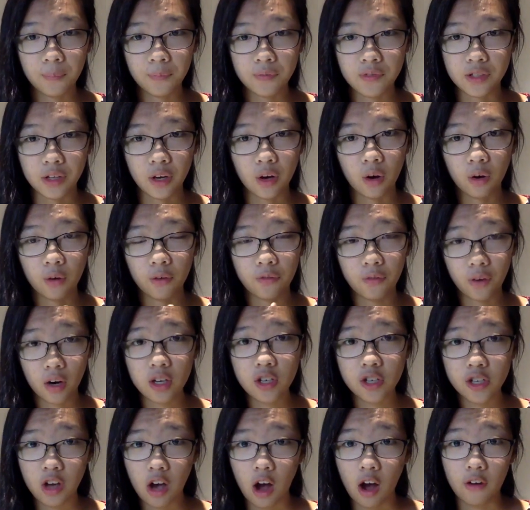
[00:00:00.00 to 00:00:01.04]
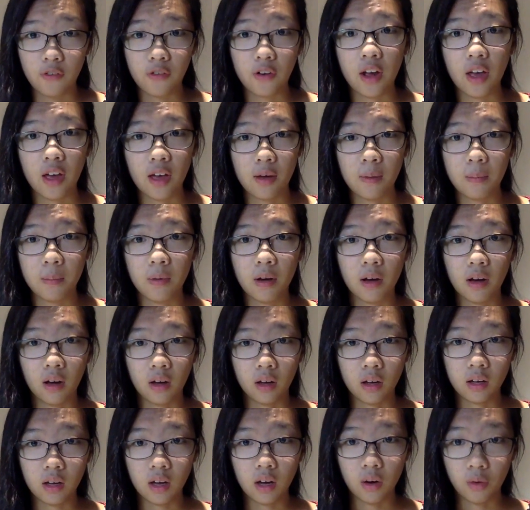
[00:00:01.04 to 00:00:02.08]
So first she offered him
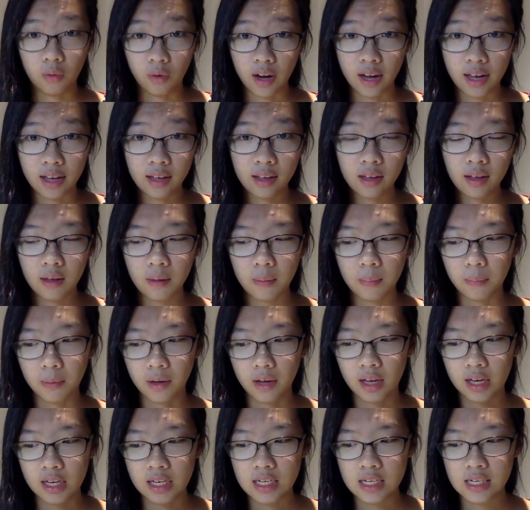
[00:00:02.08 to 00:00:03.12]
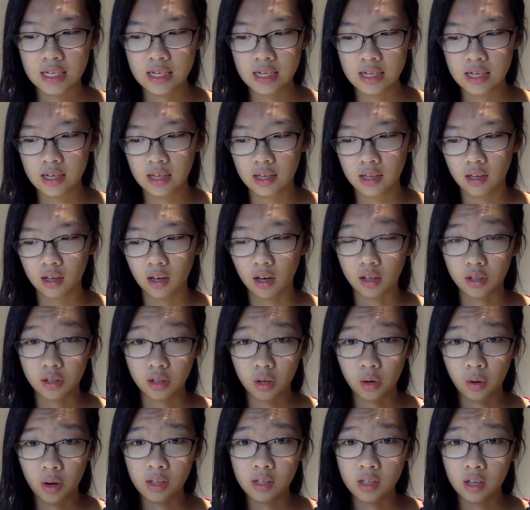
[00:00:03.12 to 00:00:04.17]
a ring, but
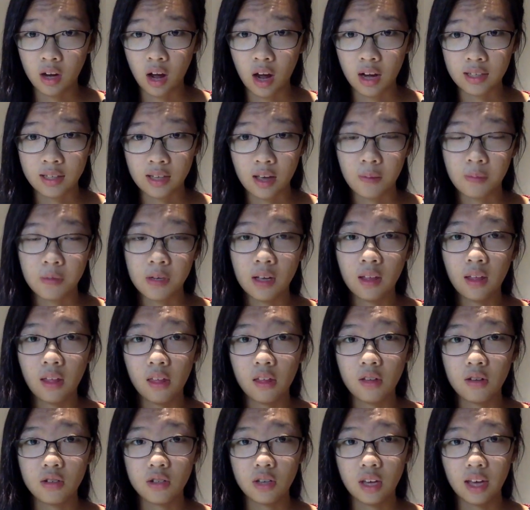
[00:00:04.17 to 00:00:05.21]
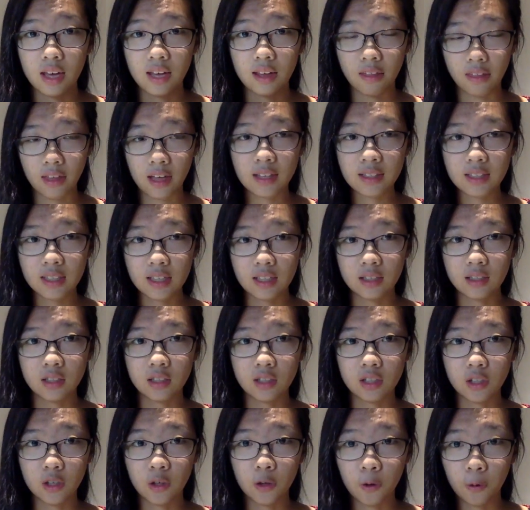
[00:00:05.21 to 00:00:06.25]
Sir Gawain did not accept it. He thinks it's
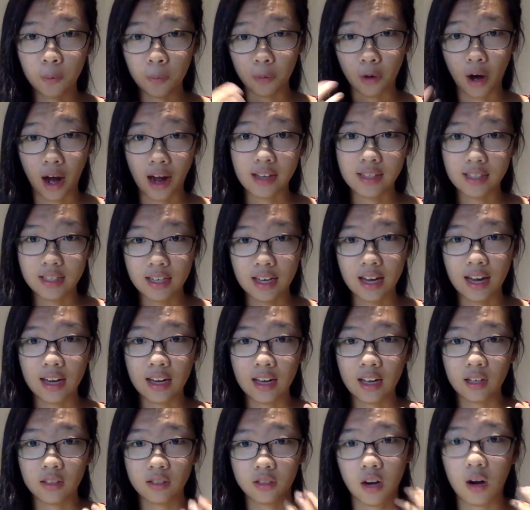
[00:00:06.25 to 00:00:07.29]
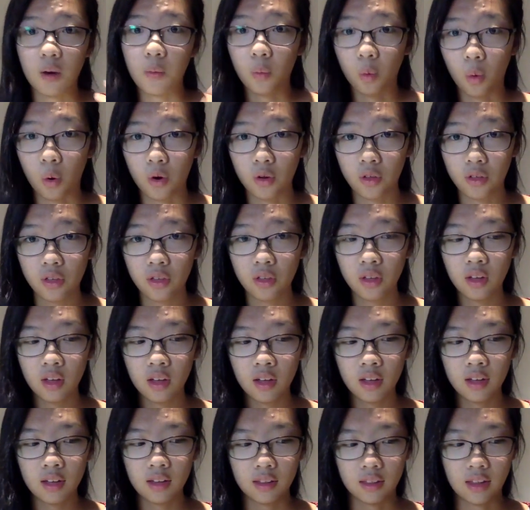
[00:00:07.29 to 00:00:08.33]
too pricey and he's not worth
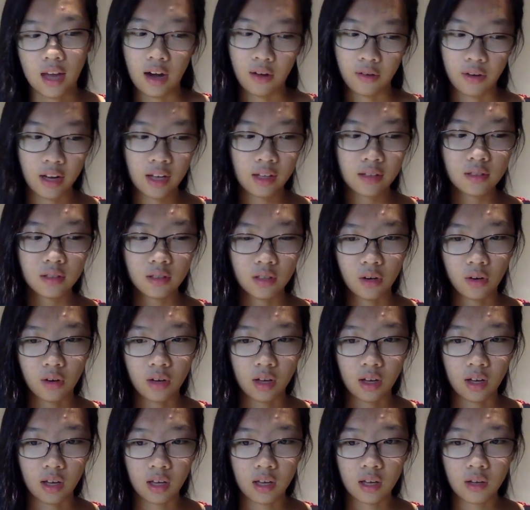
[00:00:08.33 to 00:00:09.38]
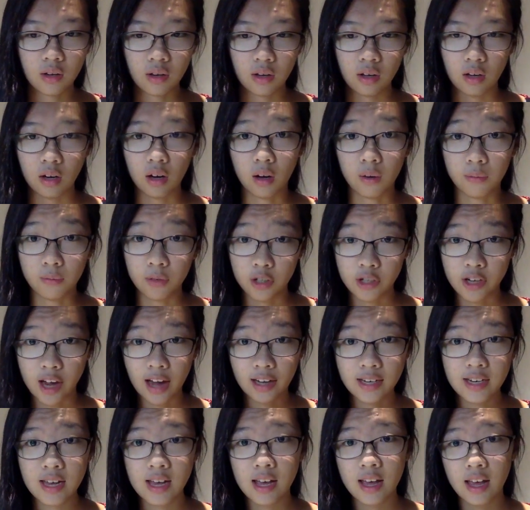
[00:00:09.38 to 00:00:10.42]
that ring, so he
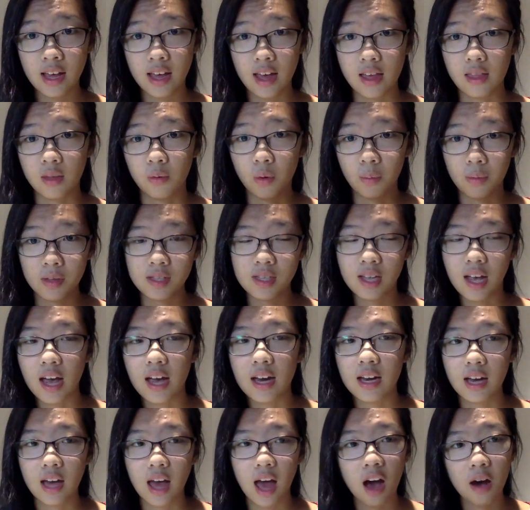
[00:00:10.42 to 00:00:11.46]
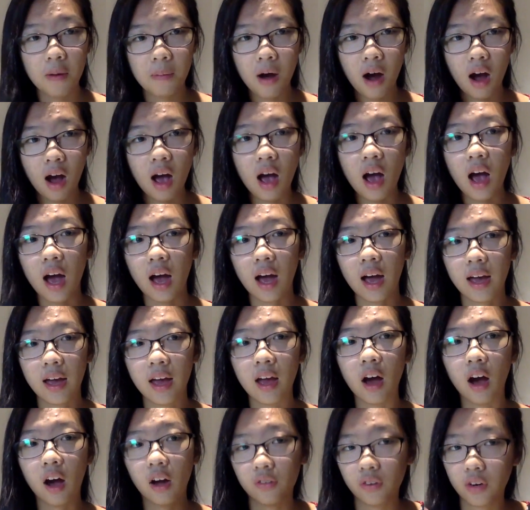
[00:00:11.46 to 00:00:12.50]
rejected. And the woman said, "How about I
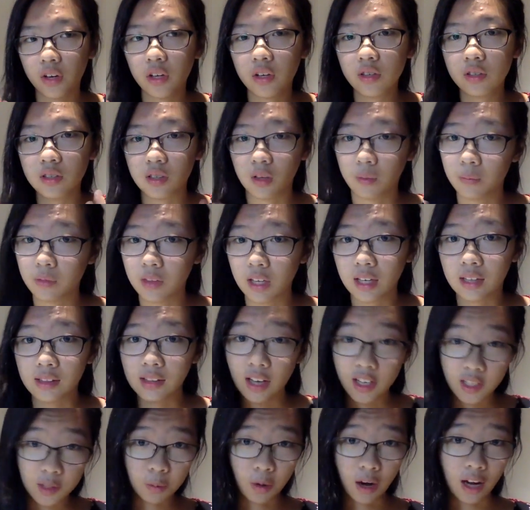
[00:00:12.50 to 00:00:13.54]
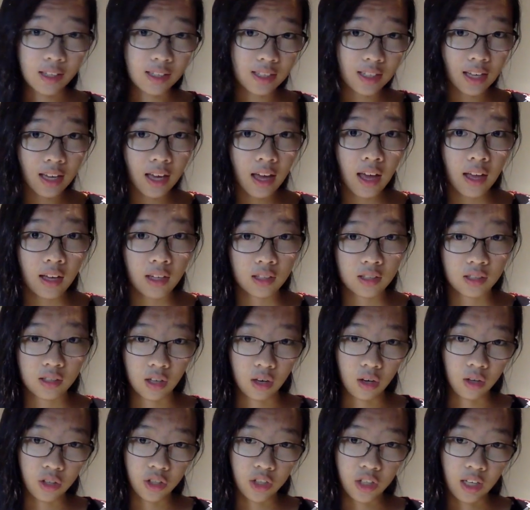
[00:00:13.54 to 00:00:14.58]
offer you something less pricey?"
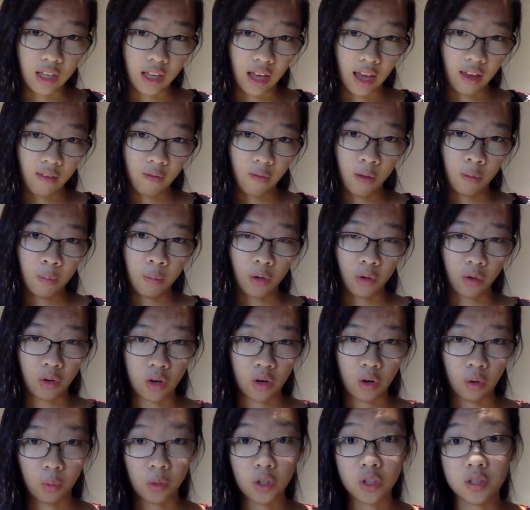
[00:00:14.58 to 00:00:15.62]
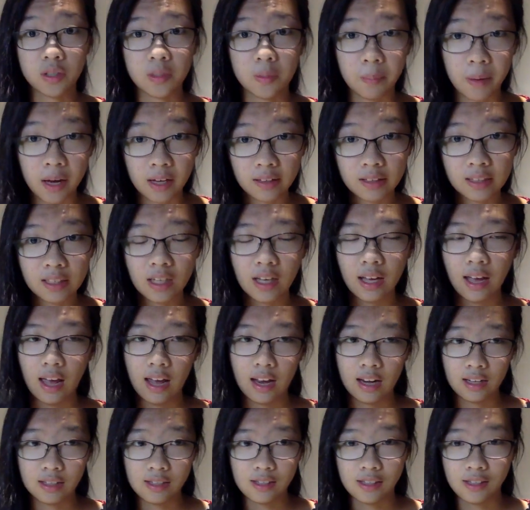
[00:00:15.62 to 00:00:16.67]
So she gave him a girdle, which is a belt,
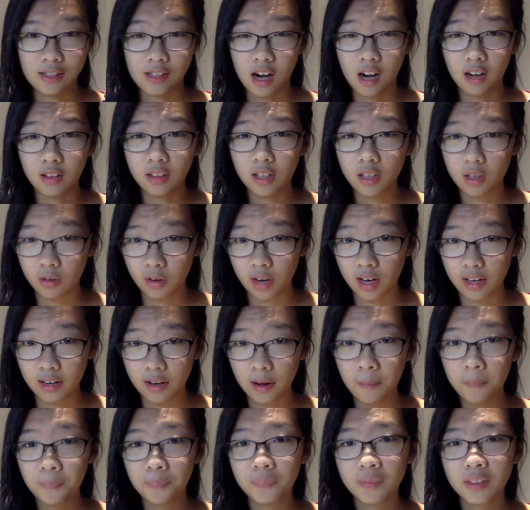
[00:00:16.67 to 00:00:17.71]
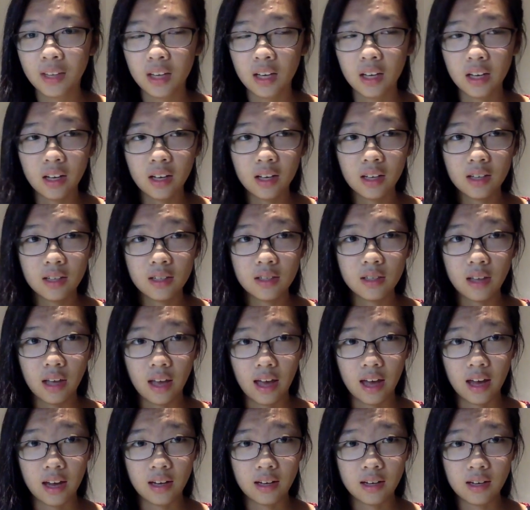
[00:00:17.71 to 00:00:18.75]
and it's entirely green.
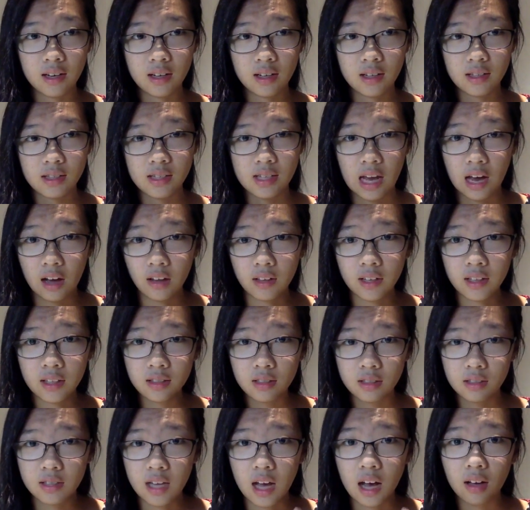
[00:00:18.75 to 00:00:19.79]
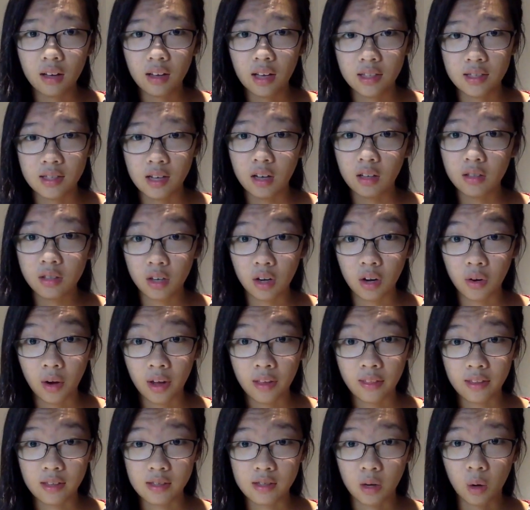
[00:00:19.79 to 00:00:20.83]
And tells Sir
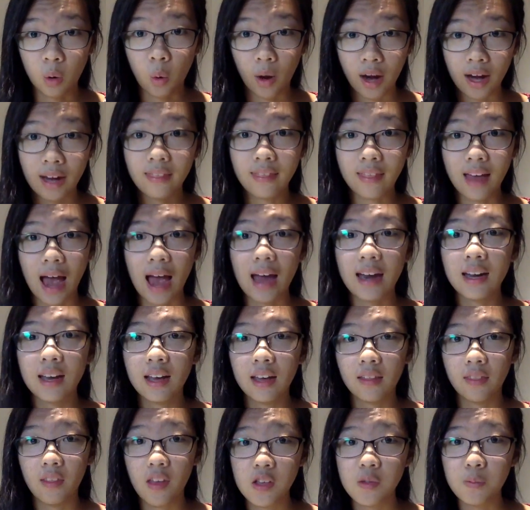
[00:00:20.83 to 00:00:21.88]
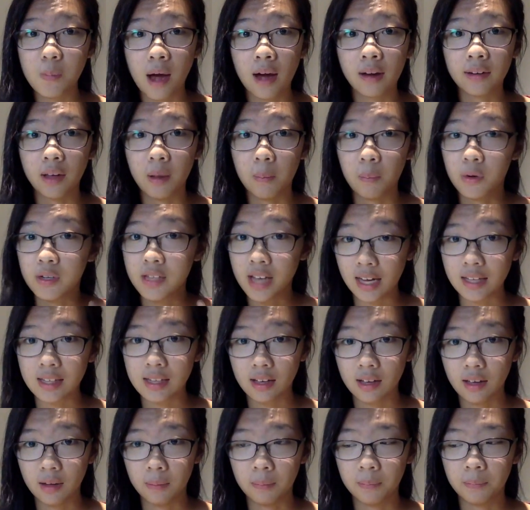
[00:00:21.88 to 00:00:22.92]
Gawain that this belt can protect
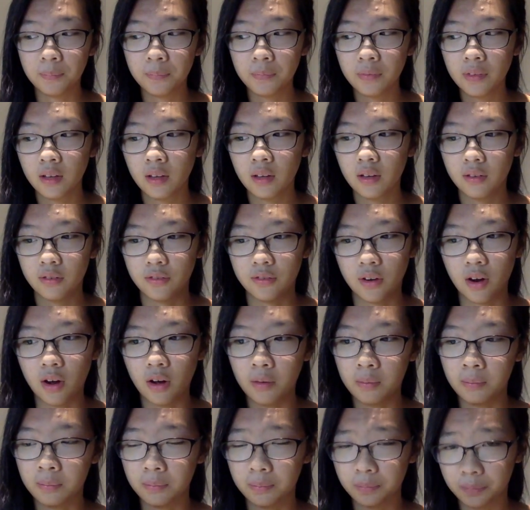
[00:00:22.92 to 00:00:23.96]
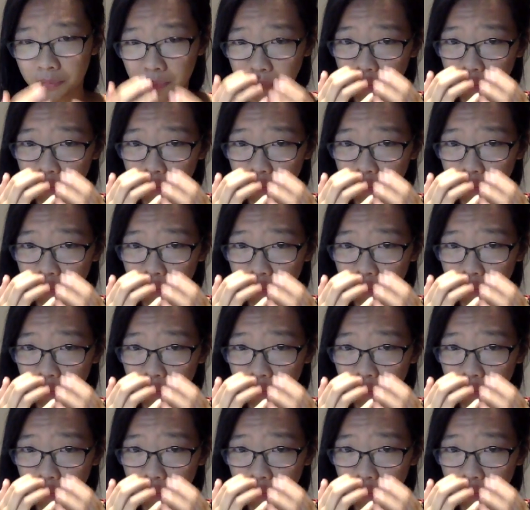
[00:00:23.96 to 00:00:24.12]
him from